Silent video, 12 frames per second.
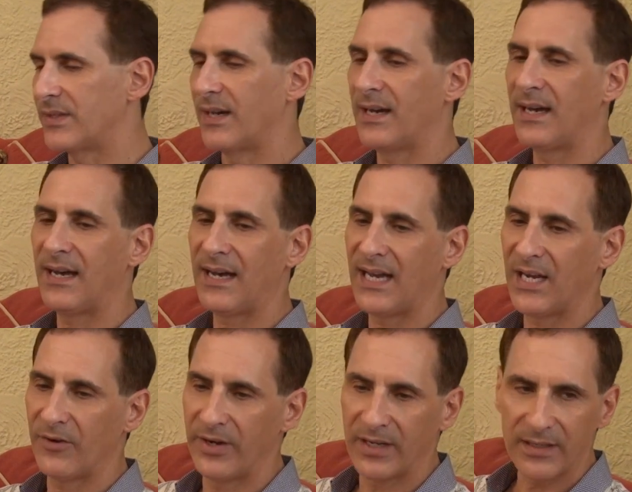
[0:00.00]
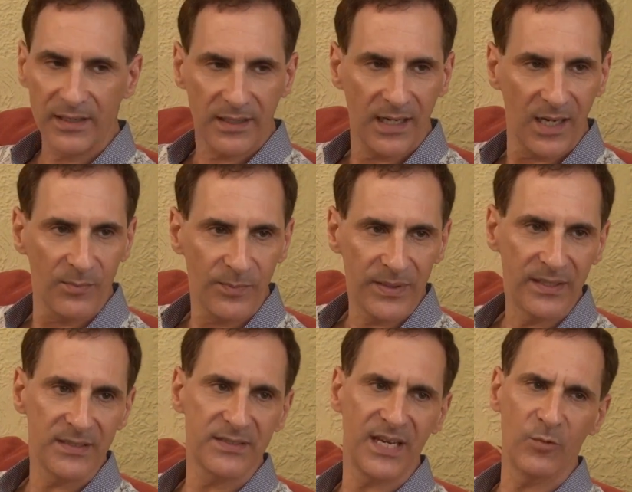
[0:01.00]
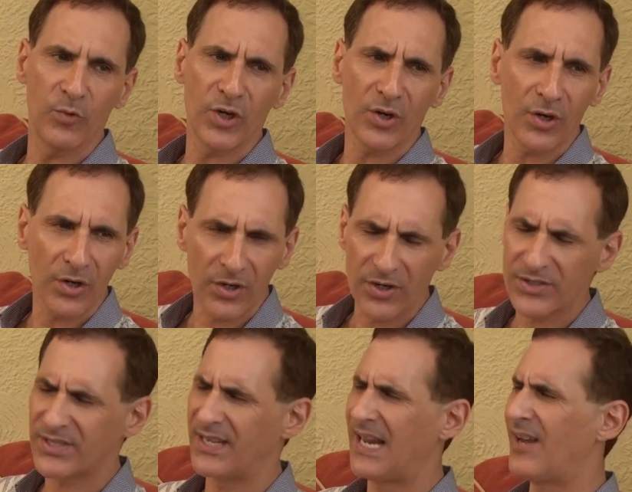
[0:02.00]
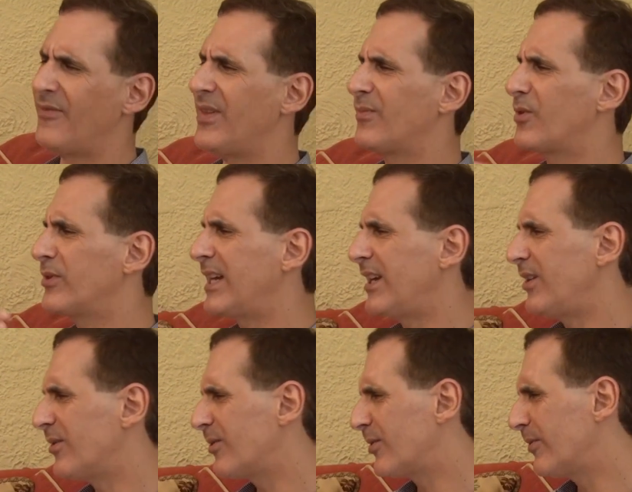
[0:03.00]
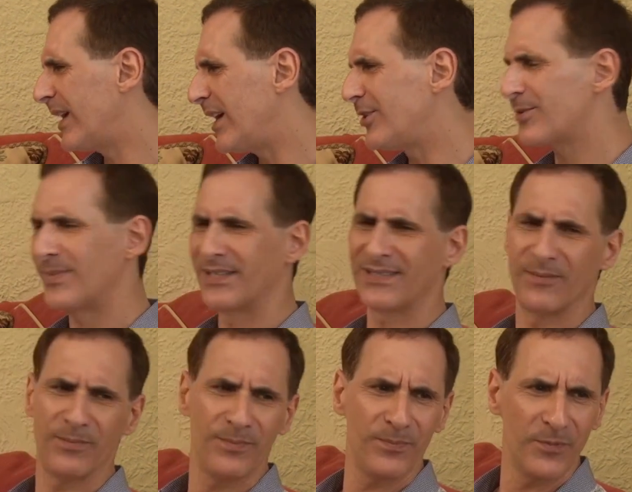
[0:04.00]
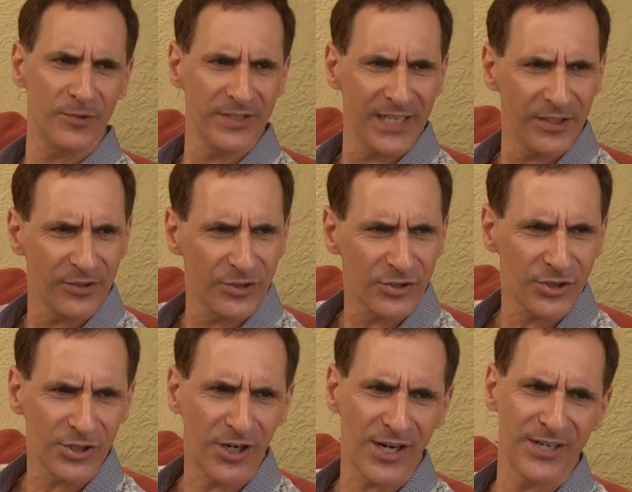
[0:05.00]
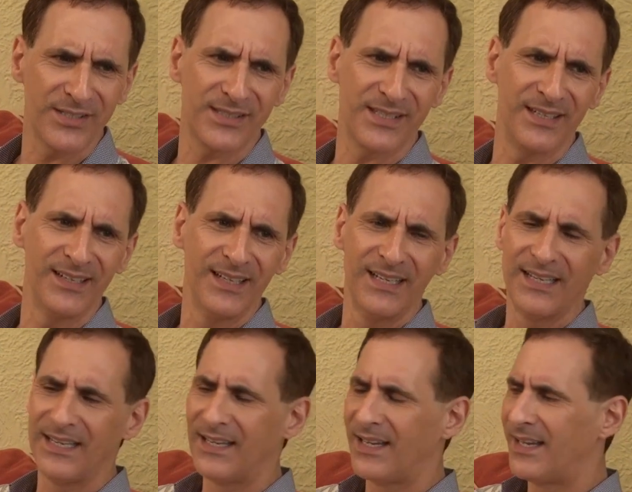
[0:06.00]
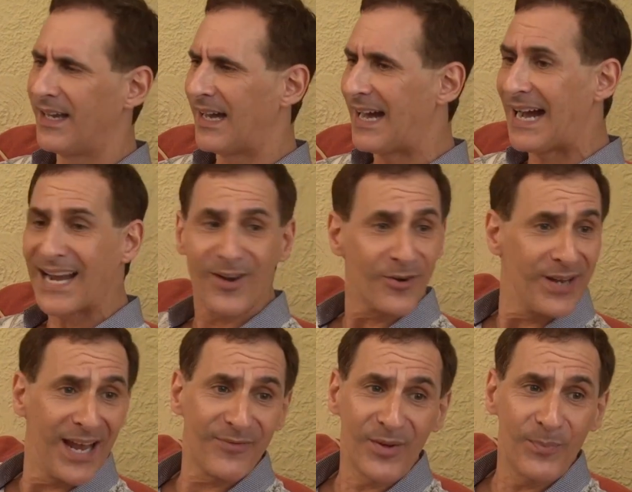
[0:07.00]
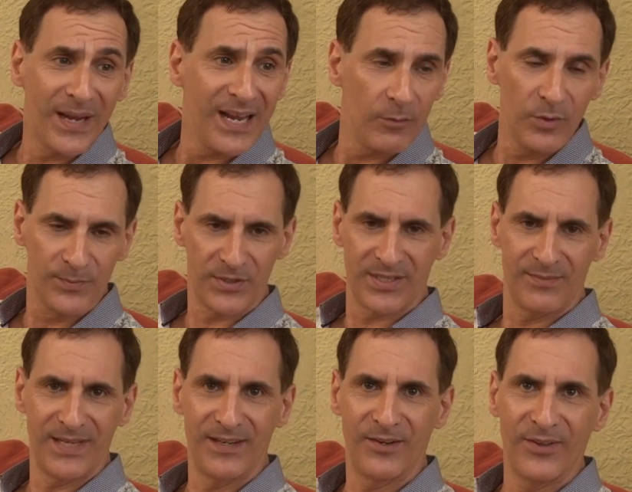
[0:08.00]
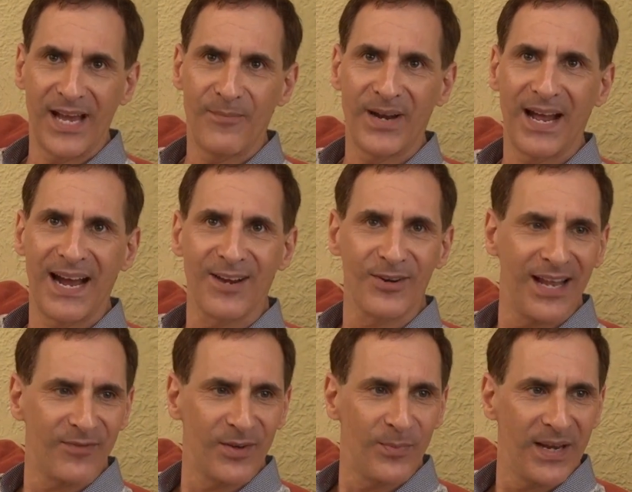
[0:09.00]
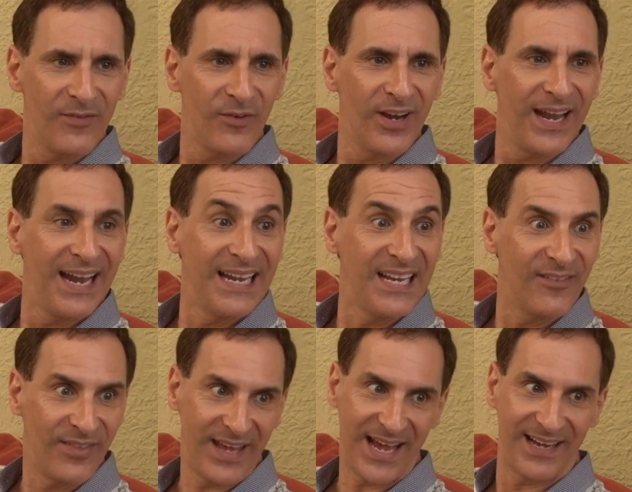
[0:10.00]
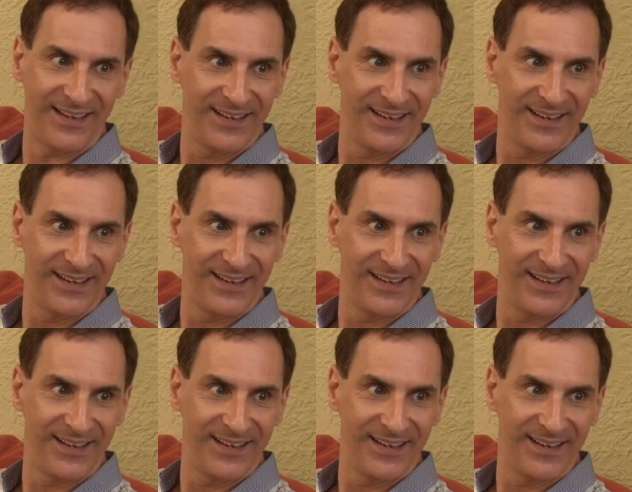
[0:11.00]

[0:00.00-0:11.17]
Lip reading: to hire an accompanist and rehearse and have them create your arrangements and create your charts. And I don't have to pay. Whoops, didn't mean to do that. But I don't have to pay for any of that.